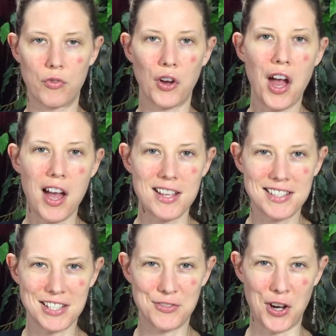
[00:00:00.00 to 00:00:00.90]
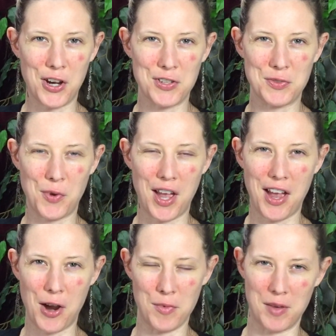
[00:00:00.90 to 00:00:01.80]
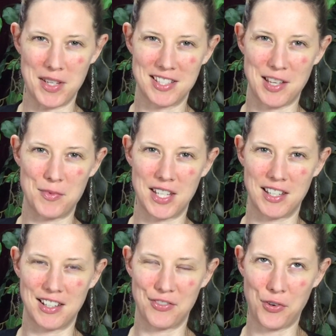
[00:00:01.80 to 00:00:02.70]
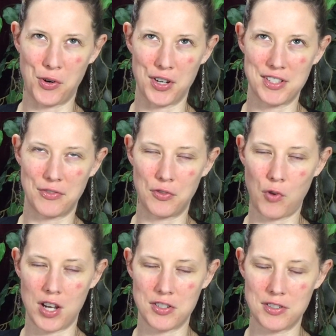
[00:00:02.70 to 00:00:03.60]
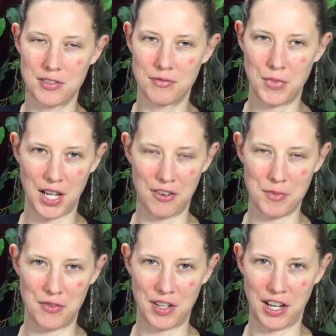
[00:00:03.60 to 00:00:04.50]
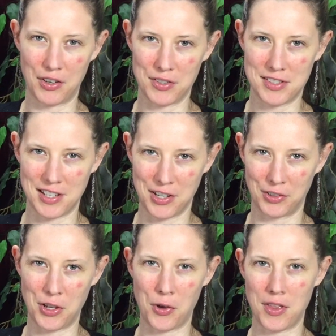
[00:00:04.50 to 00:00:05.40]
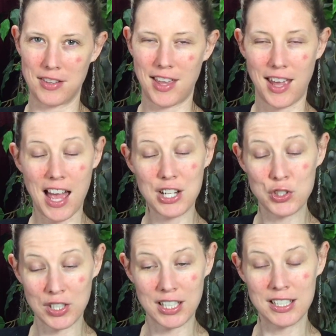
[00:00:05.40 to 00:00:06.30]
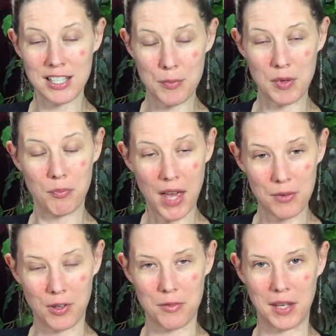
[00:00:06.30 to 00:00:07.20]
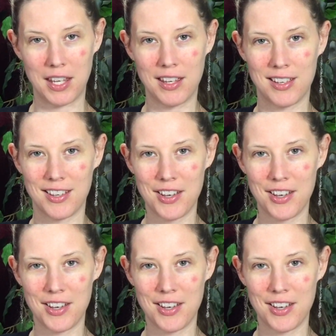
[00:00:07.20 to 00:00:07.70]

For us, as far as what our baby slept in, of course, if you've watched many of my videos, then you'll know that they actually ended up in bed with me,